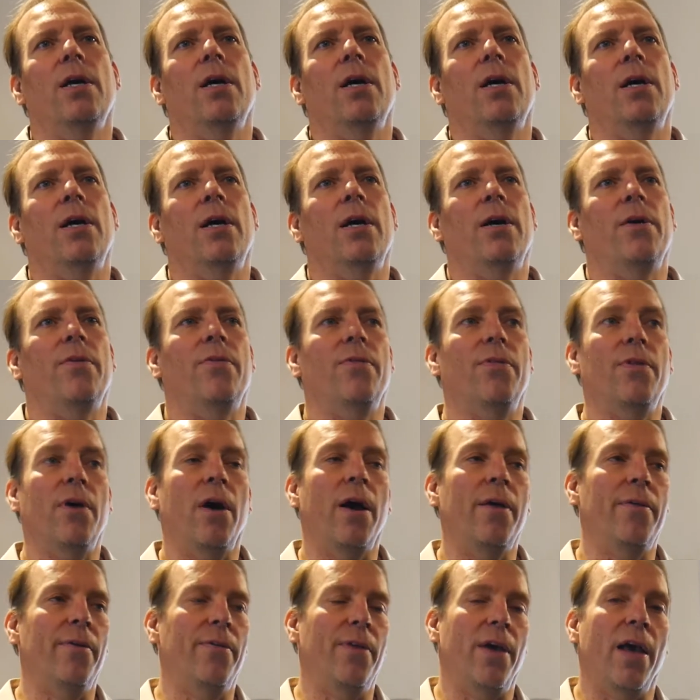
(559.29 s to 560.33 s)
uh,
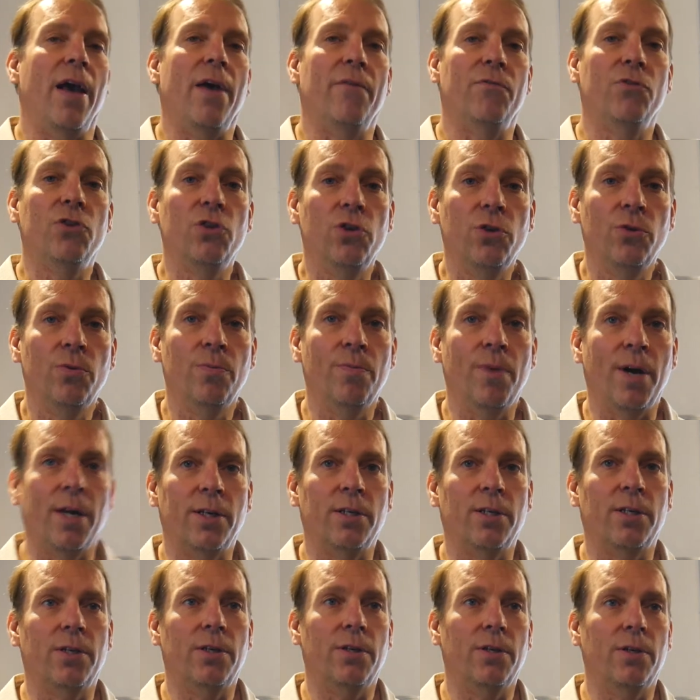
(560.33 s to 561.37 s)
either they have too
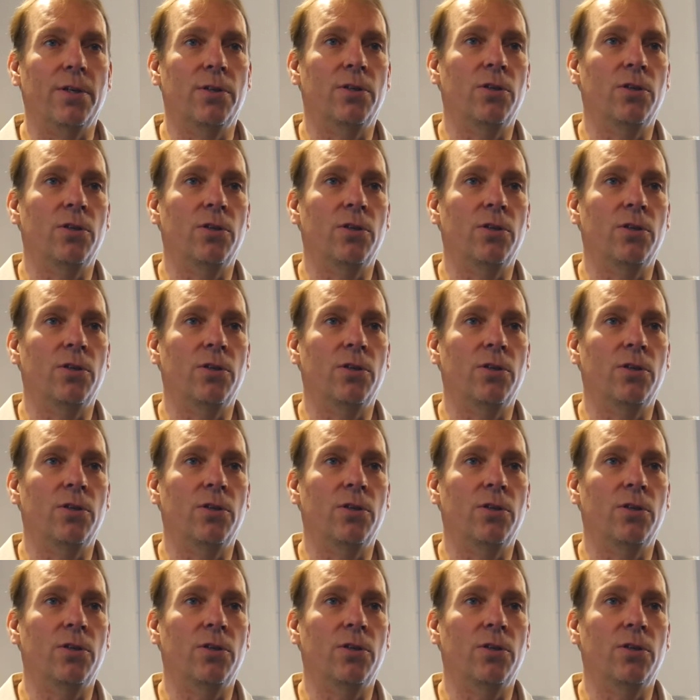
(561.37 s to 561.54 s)
much,